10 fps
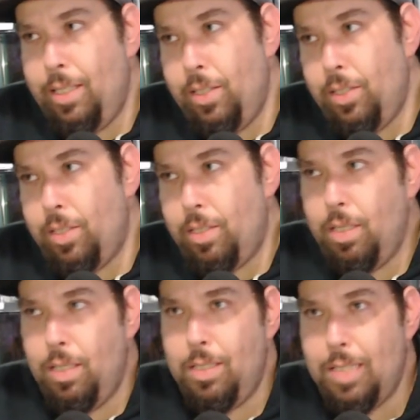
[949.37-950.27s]
There's
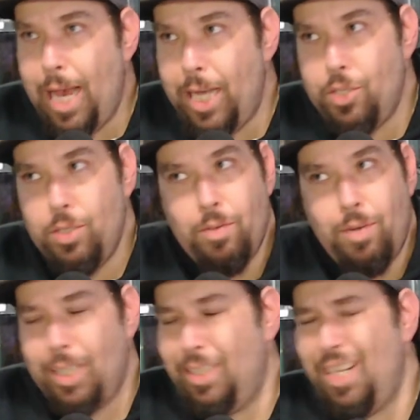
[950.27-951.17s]
statues
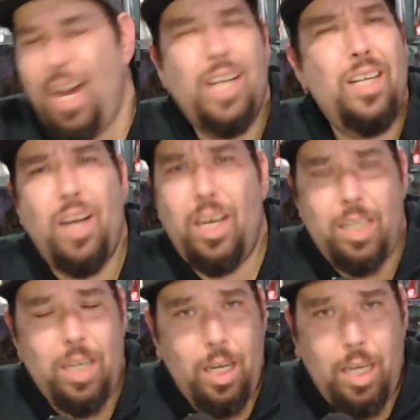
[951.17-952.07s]
erected, on and on
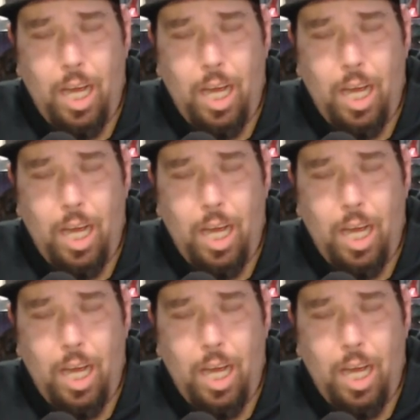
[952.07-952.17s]
and on.